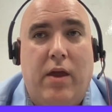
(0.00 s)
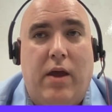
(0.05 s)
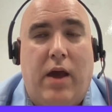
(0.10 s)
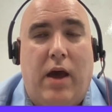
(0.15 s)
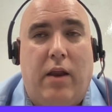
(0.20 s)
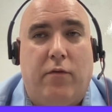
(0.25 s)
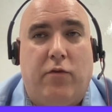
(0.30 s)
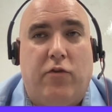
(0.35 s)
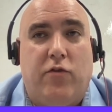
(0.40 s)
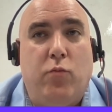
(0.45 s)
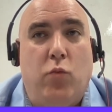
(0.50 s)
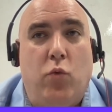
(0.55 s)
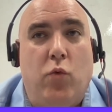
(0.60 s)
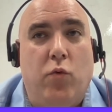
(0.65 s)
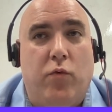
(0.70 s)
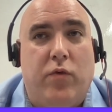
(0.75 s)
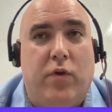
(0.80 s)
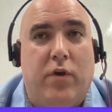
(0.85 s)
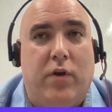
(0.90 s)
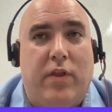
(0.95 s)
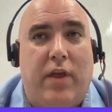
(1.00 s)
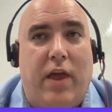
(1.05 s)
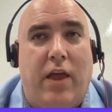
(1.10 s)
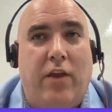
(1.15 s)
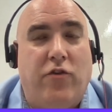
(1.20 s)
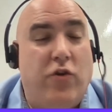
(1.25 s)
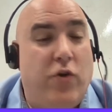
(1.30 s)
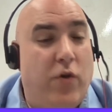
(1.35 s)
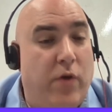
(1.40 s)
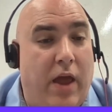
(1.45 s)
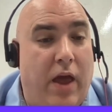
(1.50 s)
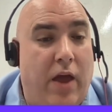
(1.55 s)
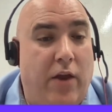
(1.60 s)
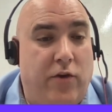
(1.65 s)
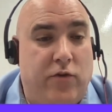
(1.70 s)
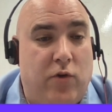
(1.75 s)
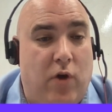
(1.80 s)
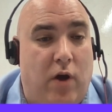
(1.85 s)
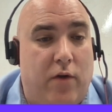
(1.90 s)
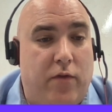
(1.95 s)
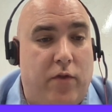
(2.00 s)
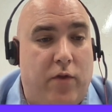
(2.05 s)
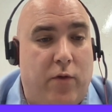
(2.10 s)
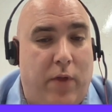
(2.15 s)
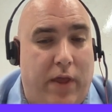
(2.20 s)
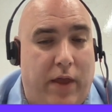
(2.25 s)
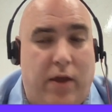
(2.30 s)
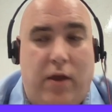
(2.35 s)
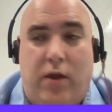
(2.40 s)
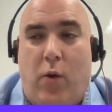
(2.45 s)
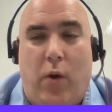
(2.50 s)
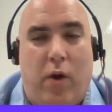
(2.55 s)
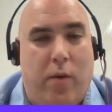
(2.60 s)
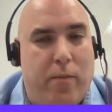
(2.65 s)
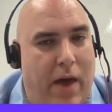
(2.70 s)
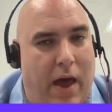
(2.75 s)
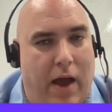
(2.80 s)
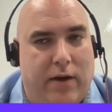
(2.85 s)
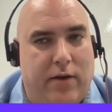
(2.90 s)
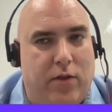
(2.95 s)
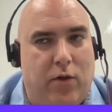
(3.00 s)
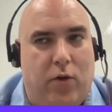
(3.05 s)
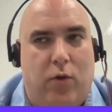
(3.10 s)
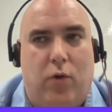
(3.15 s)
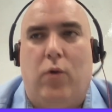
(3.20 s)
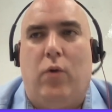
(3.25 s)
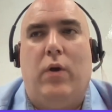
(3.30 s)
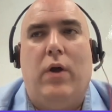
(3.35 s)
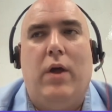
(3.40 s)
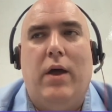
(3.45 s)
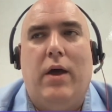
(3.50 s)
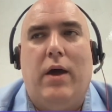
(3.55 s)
kind of smooth the engineering edges off of the link, going back to the whole